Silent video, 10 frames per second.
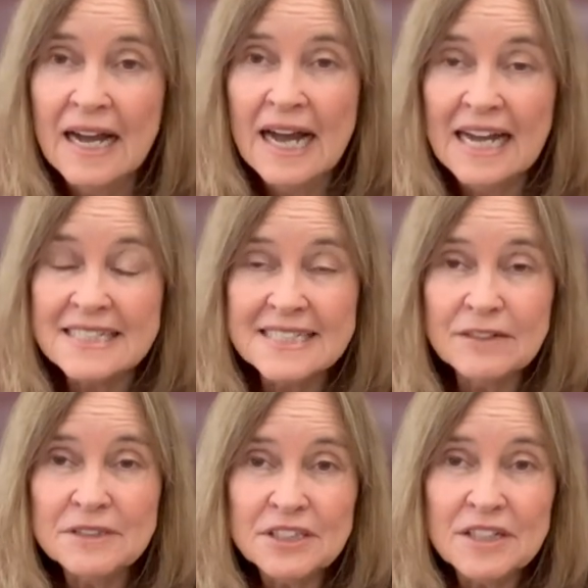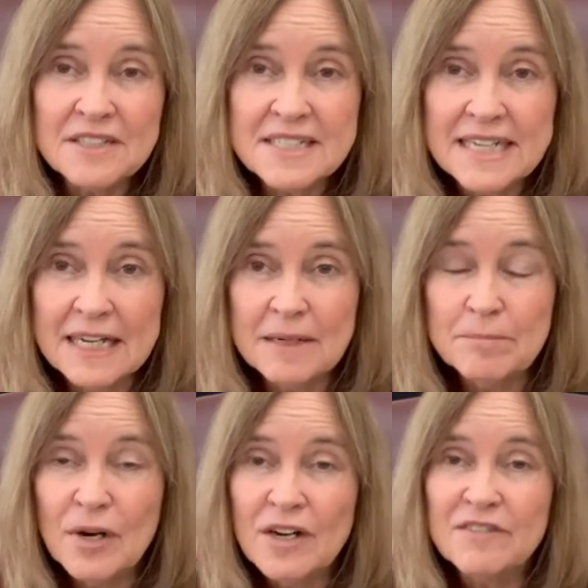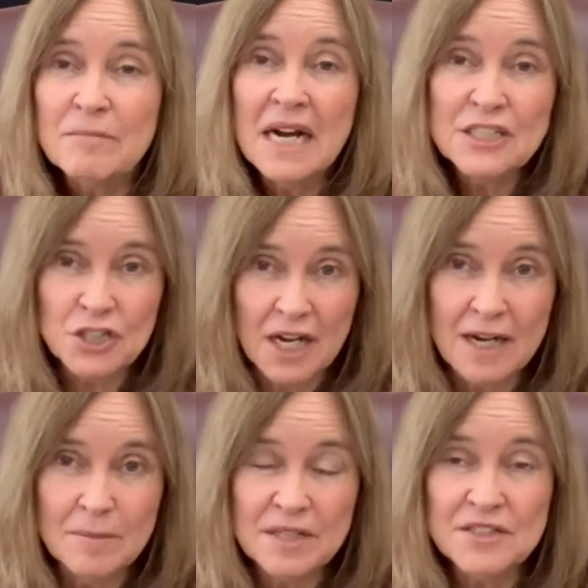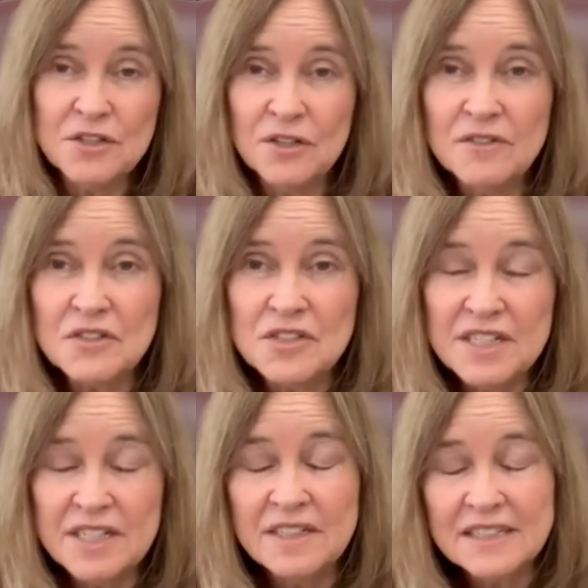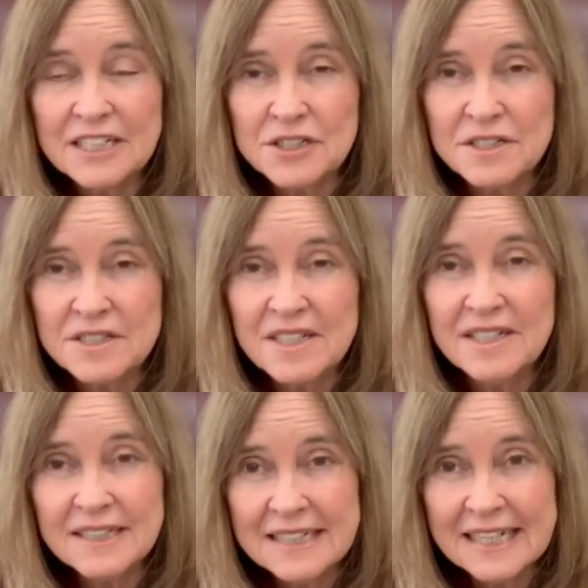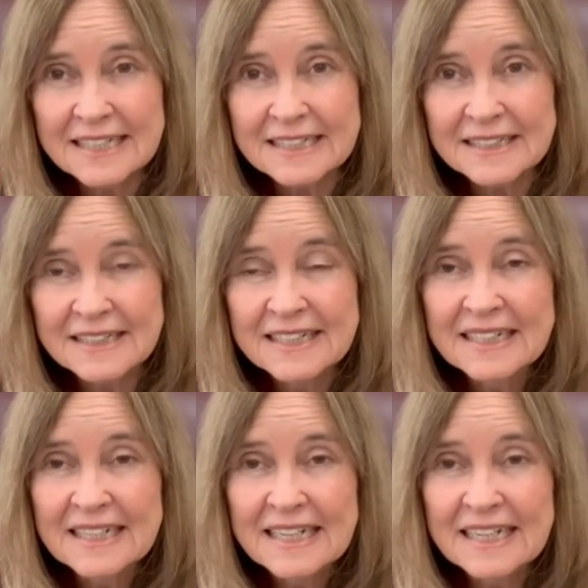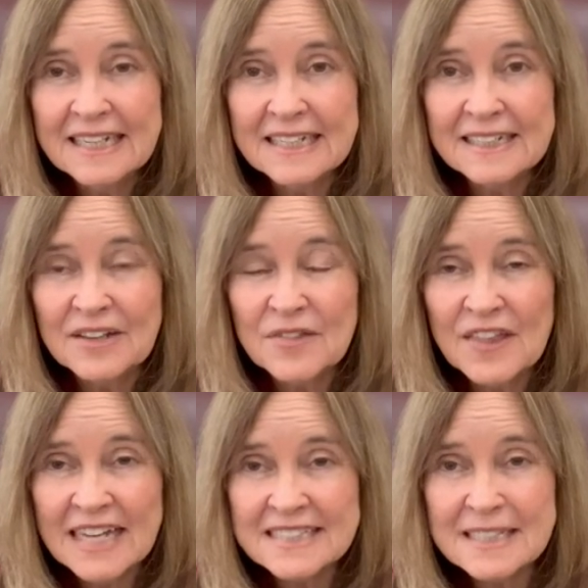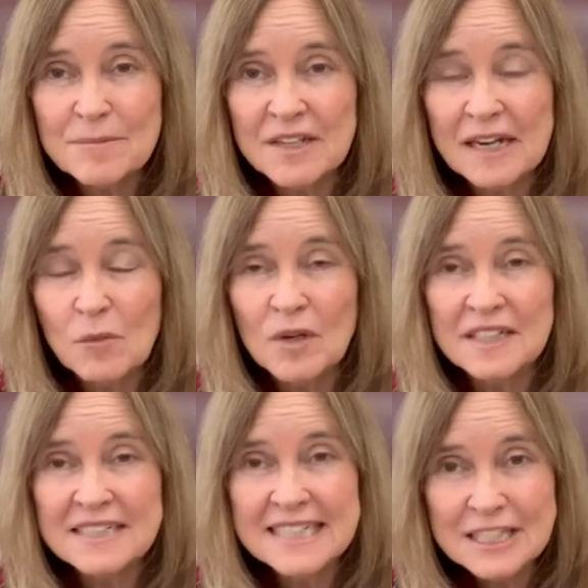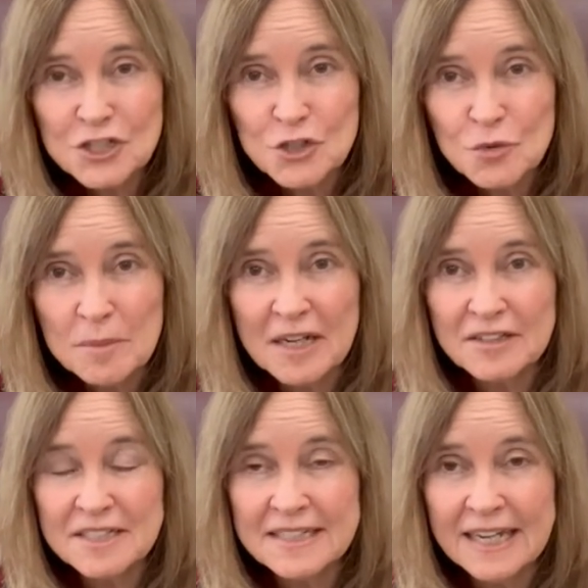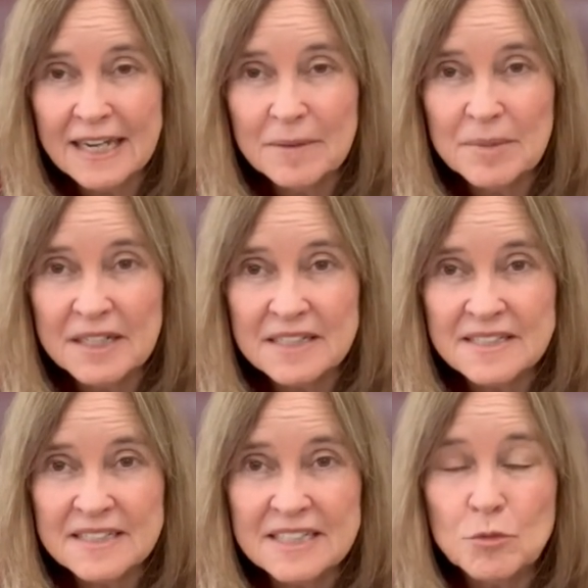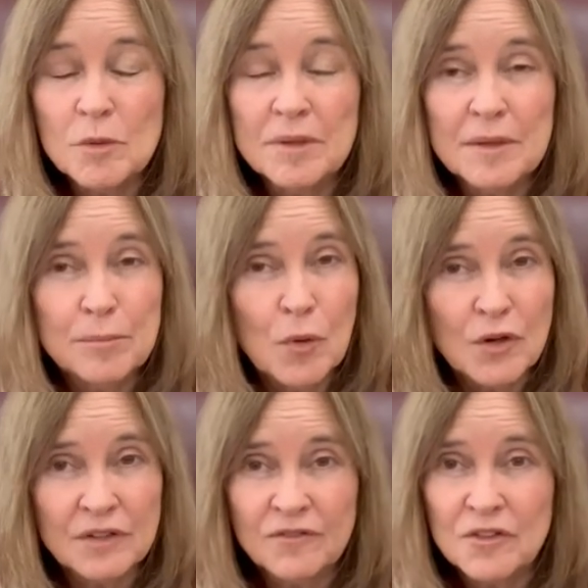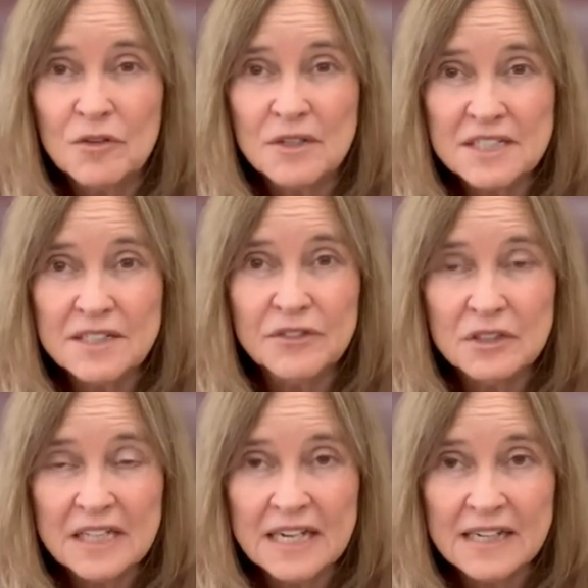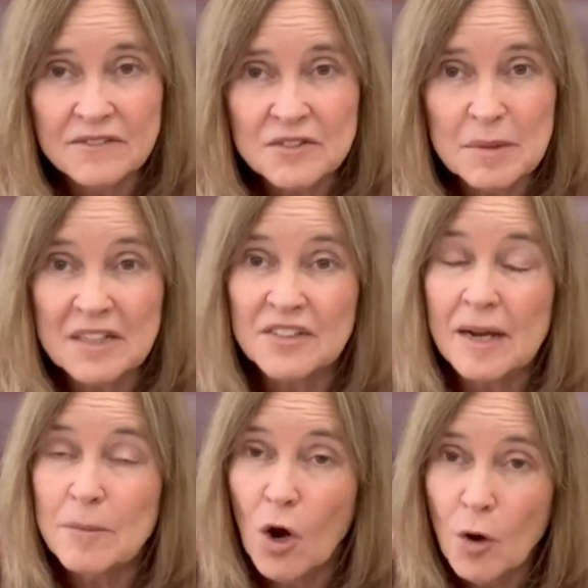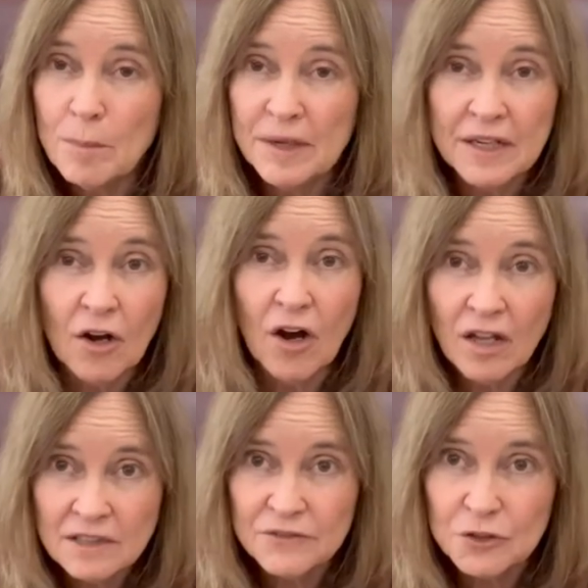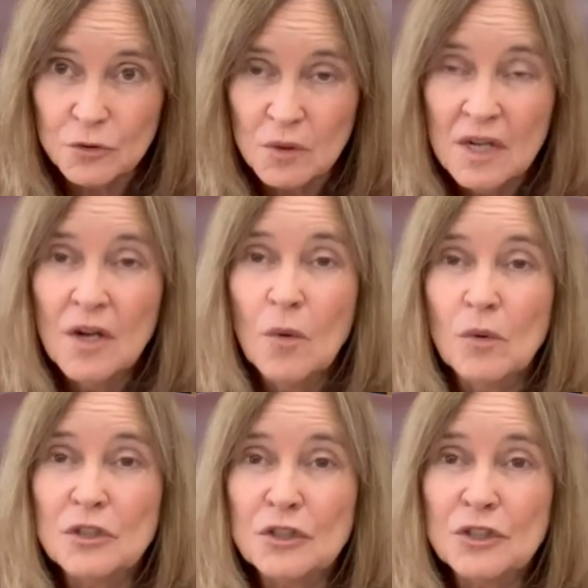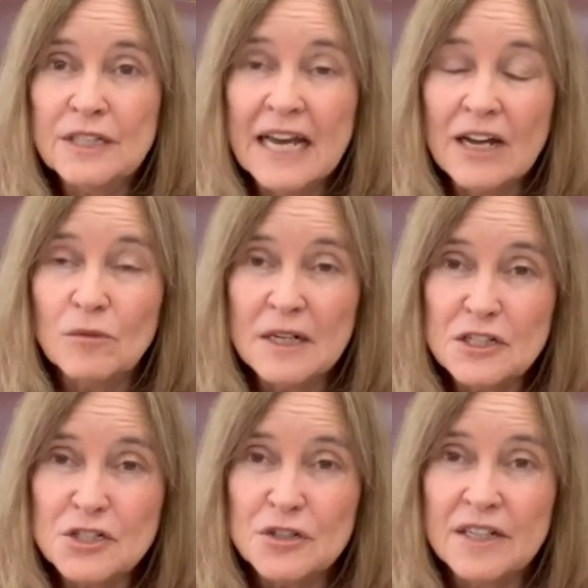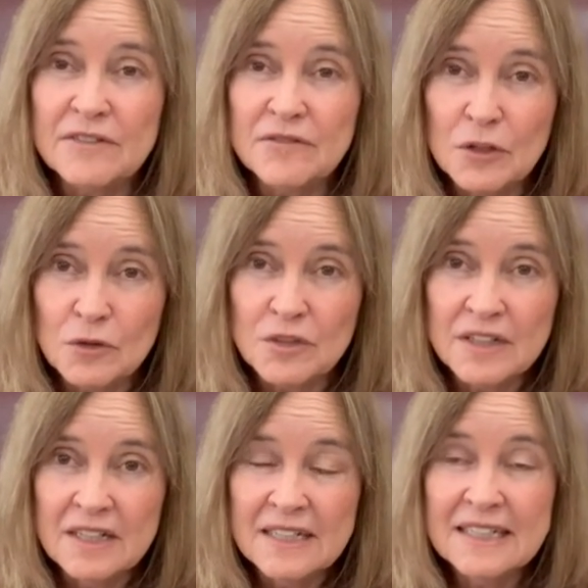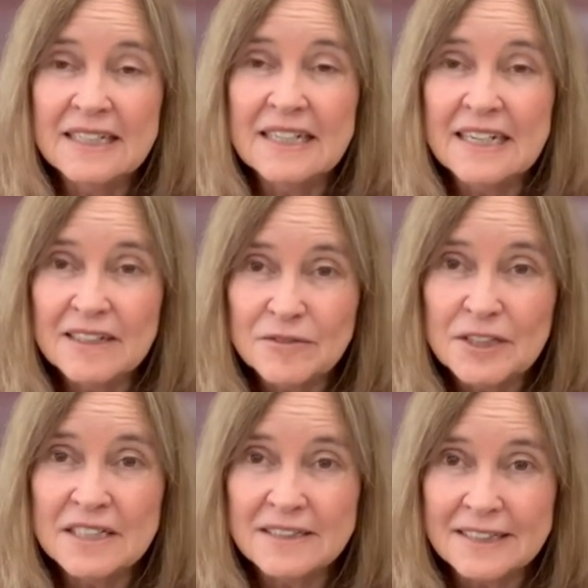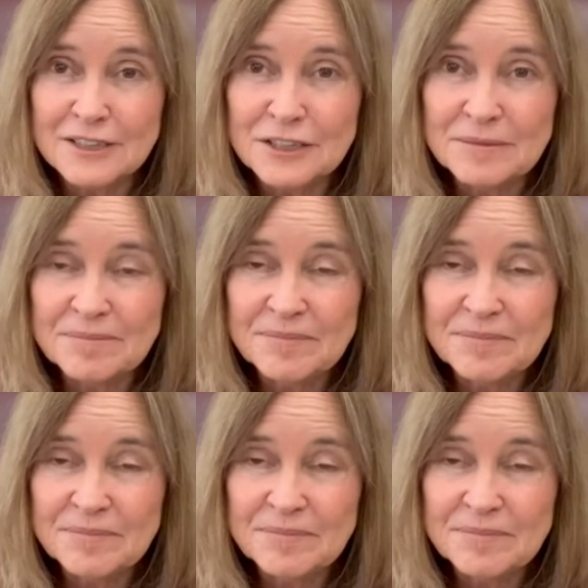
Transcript: As Secretary of the State, part of my job is to oversee elections in Connecticut. And that's something I want to teach you about today because this will be important for the rest of your lives because I'm hoping all of you will learn how to register and vote in every election.